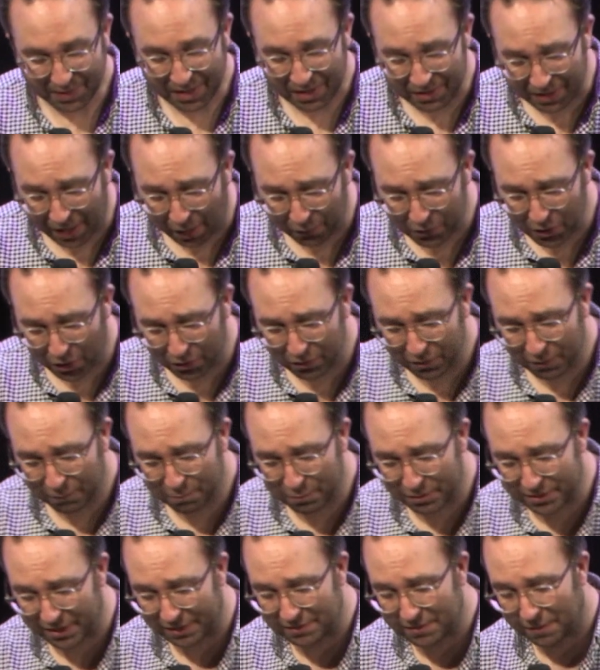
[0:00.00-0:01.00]
Now, the honor of
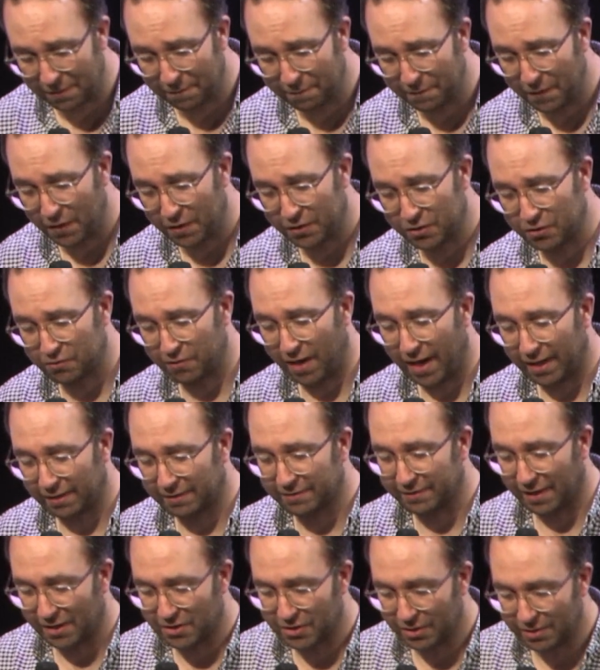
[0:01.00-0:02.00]
presenting the first track
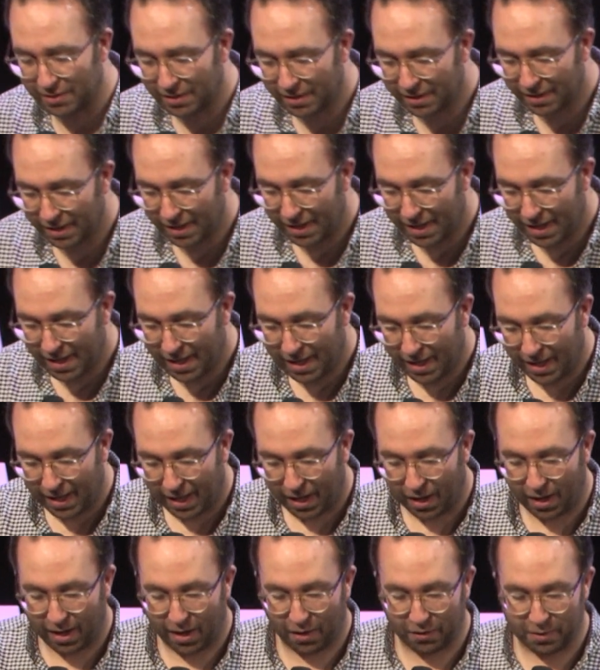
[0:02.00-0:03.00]
session
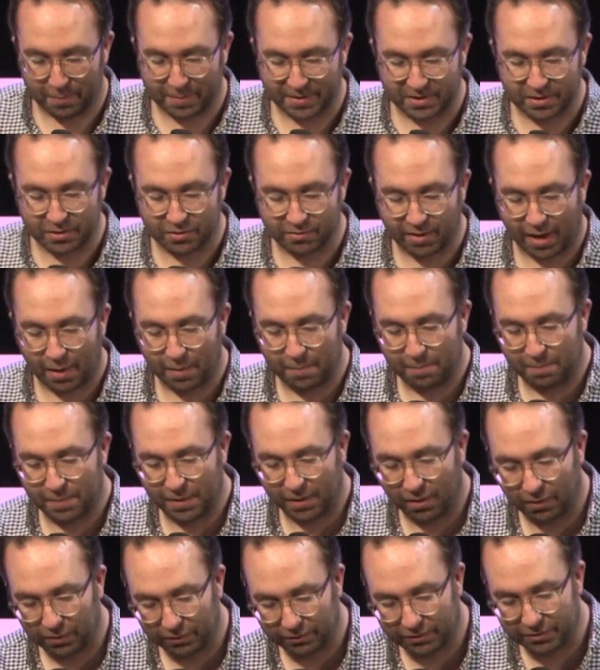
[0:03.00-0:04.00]
on the business track
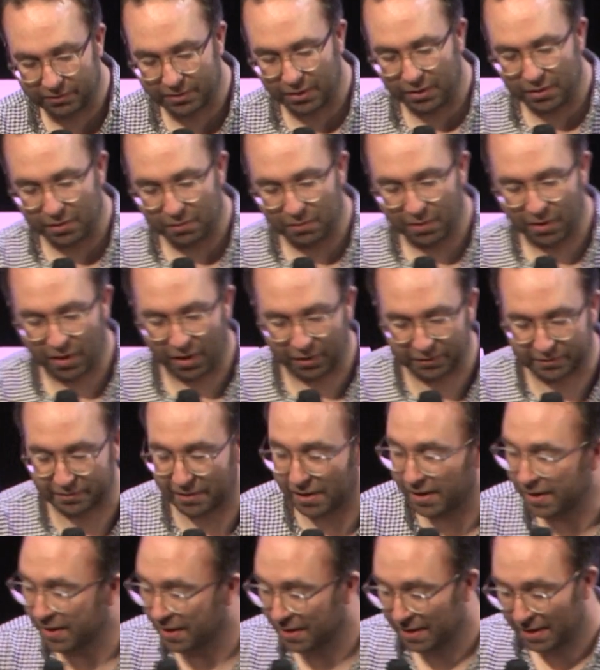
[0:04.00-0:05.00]
belongs to
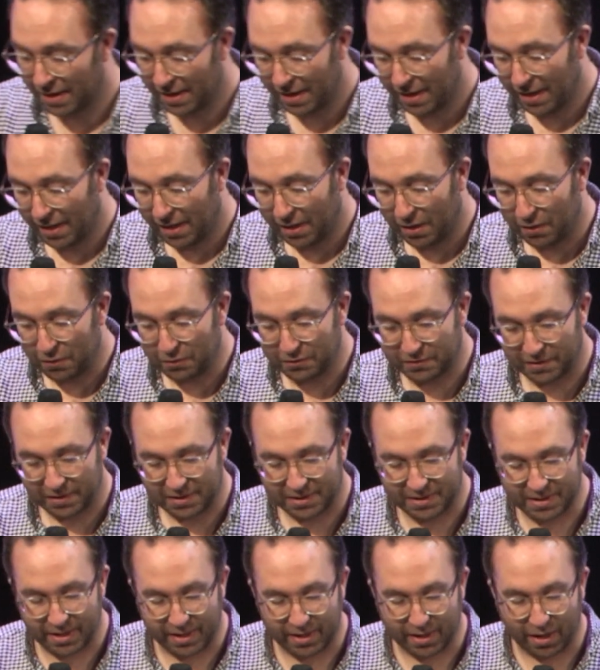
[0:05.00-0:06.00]
Ozzy, who's the
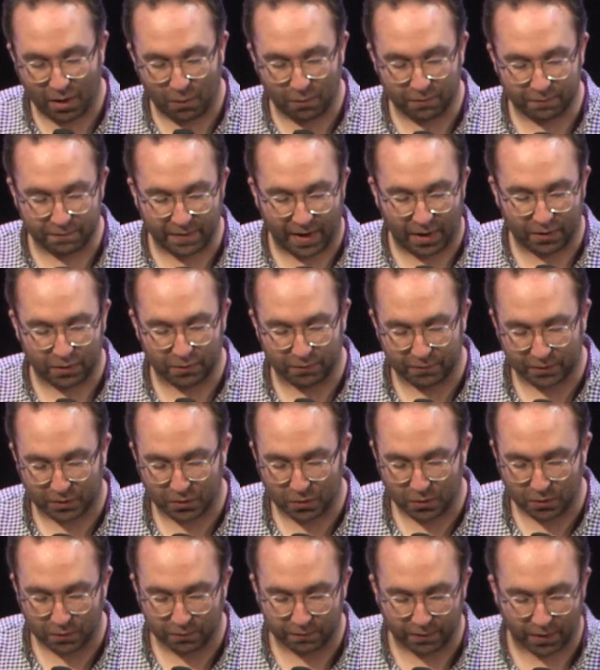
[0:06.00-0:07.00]
CEO and founder of
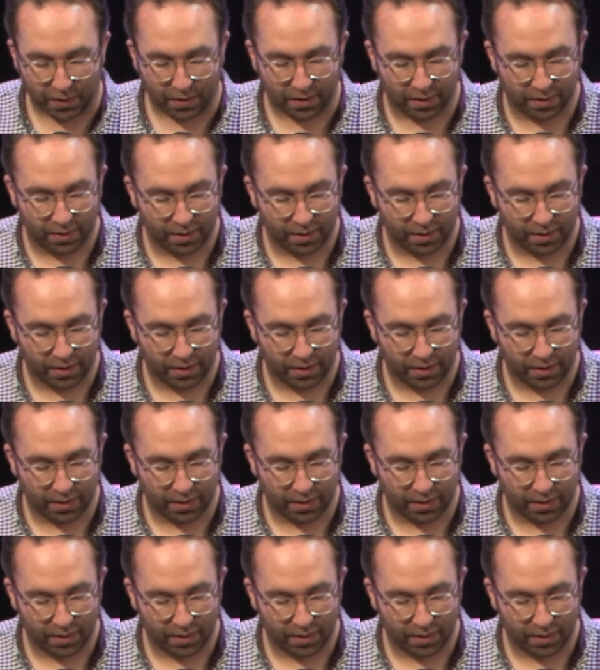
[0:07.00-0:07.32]
Akoova,